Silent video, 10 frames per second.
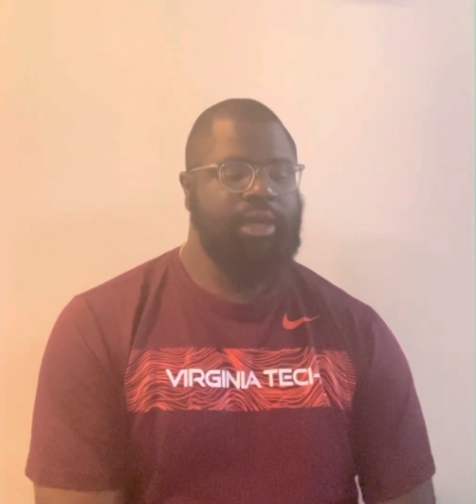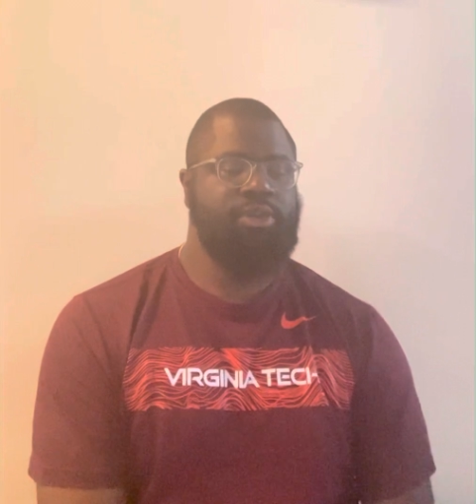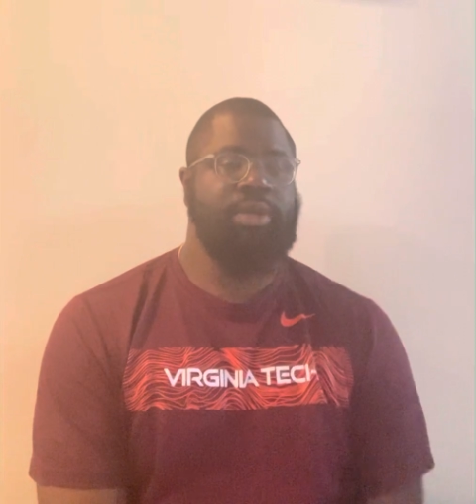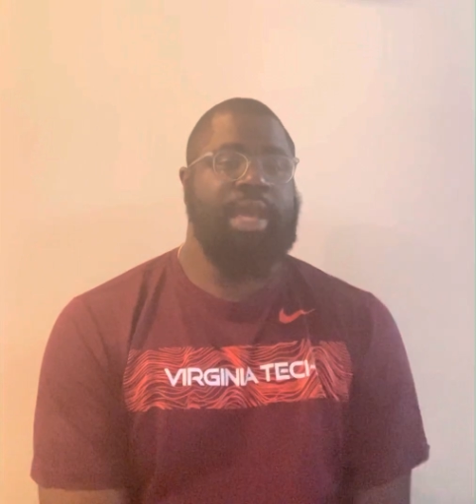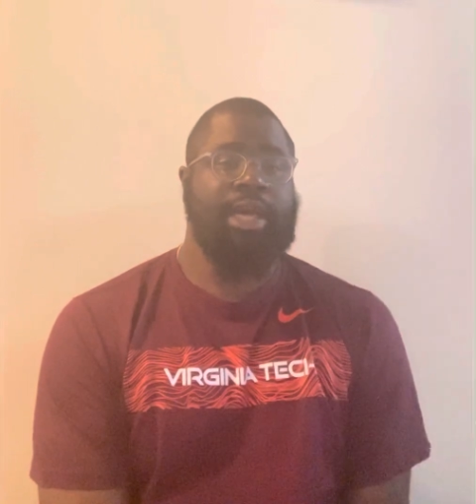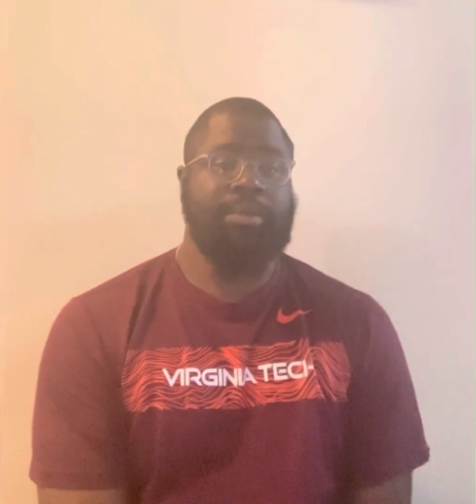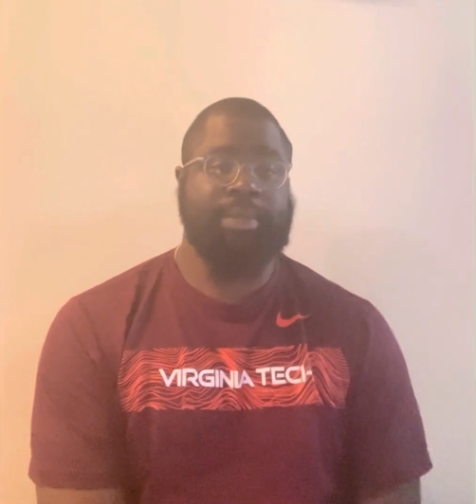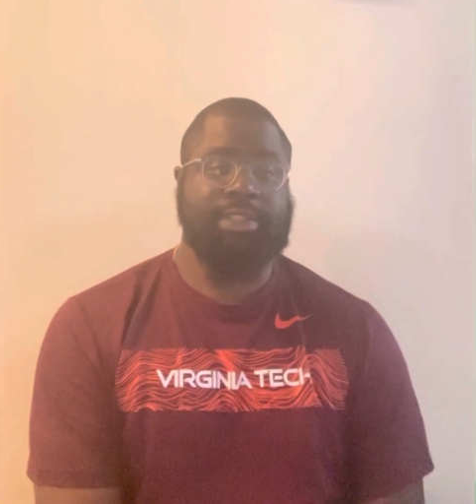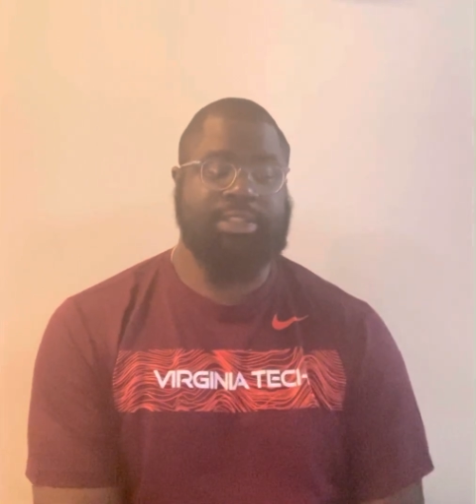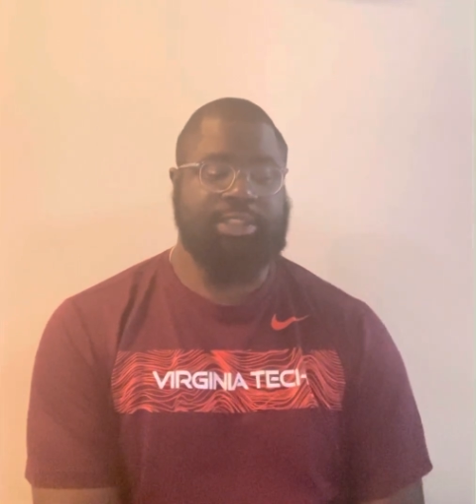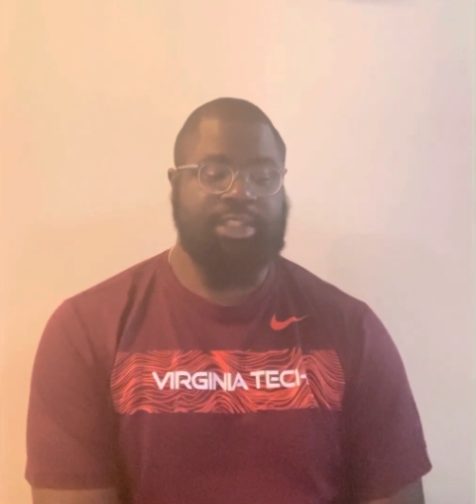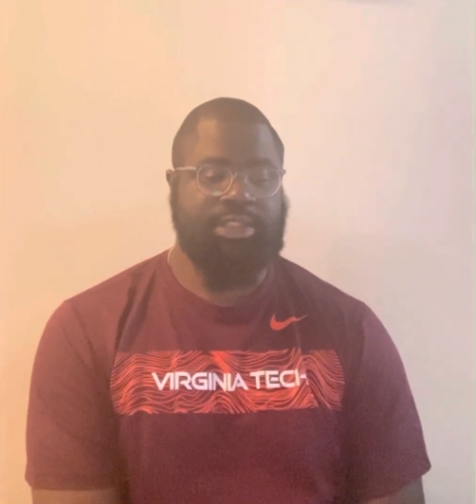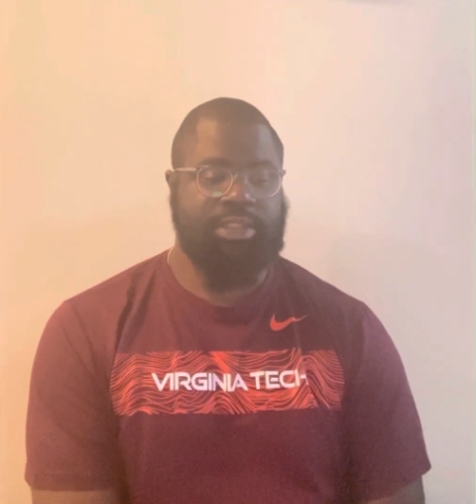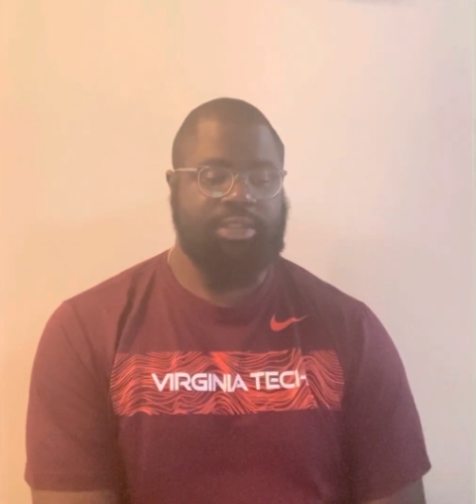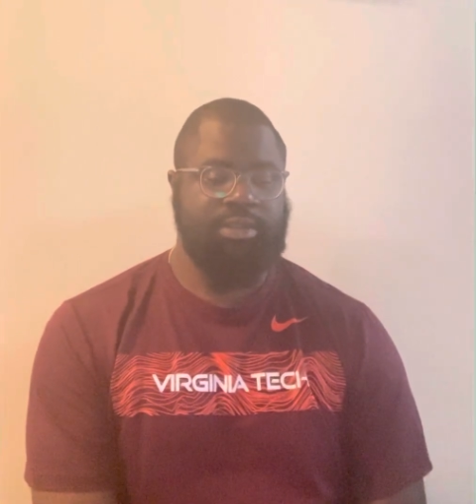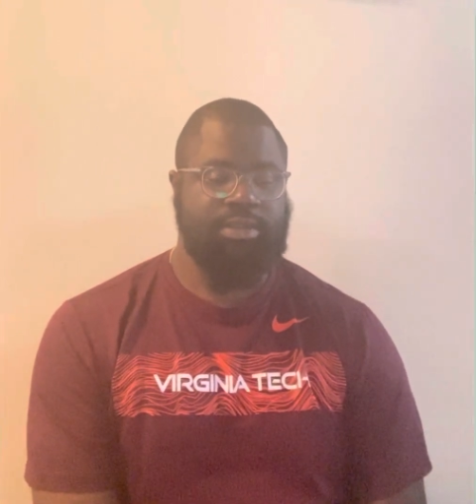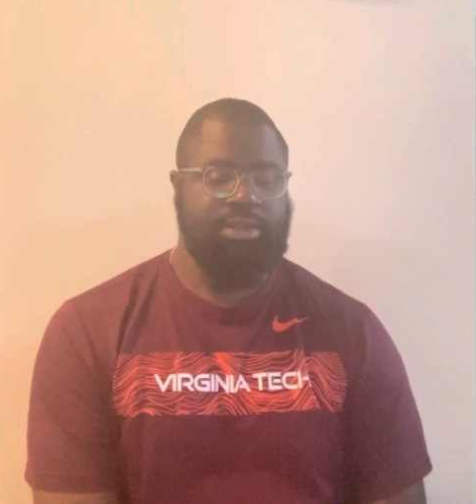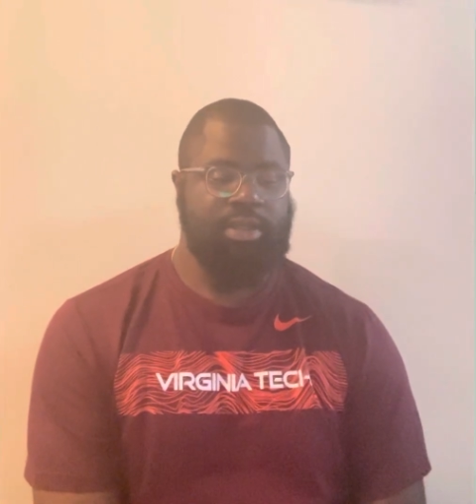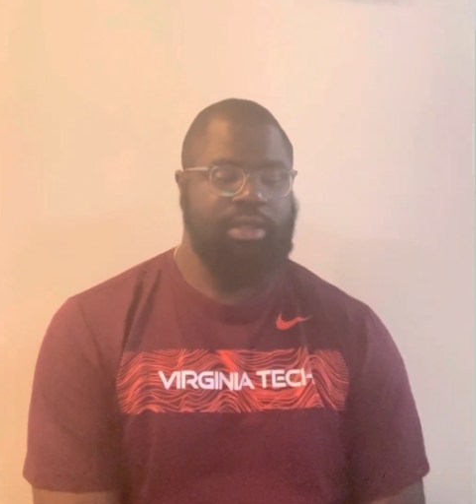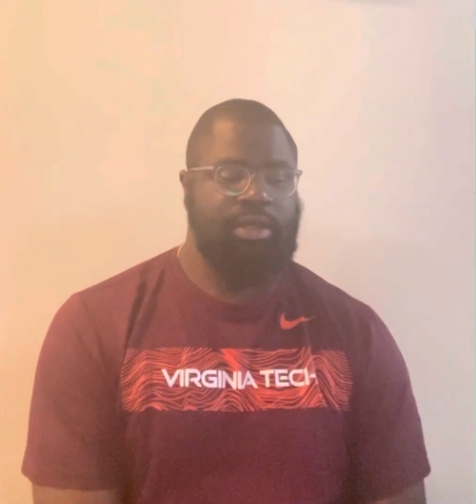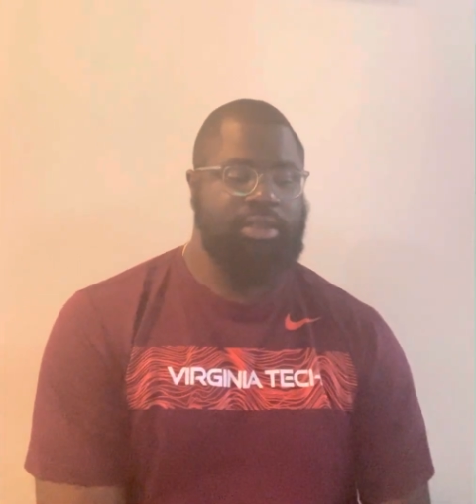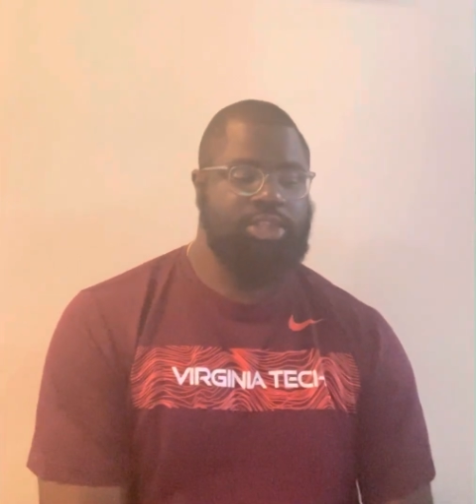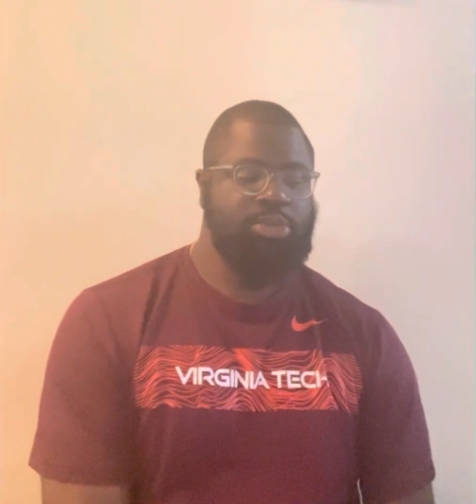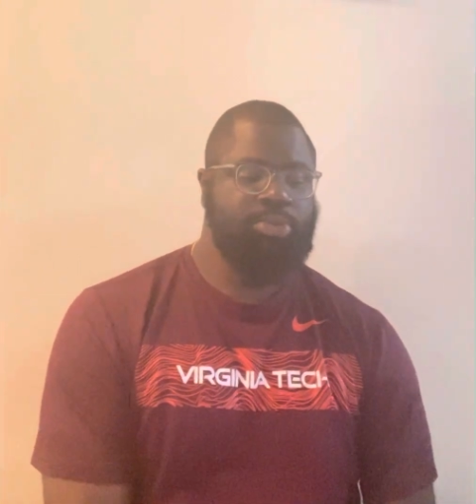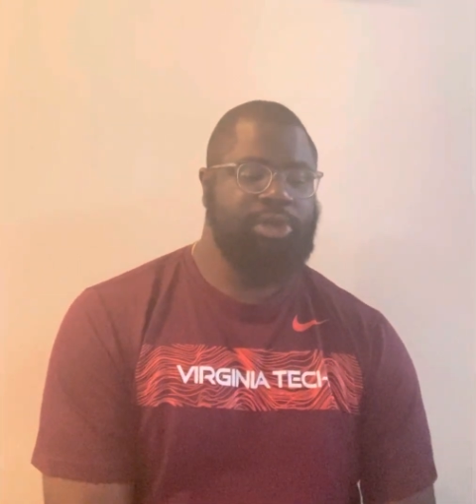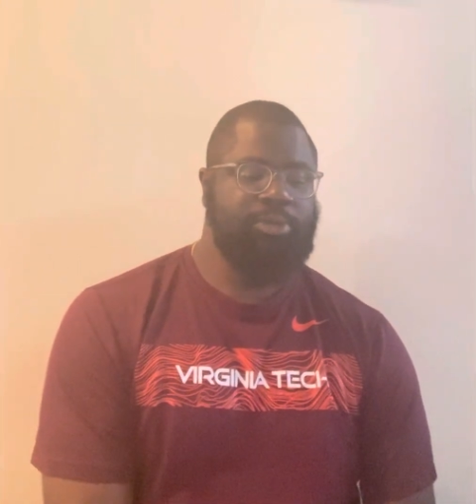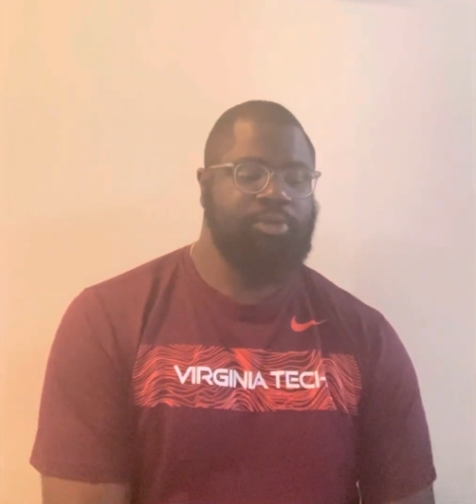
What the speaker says: a unanimous decision, the Supreme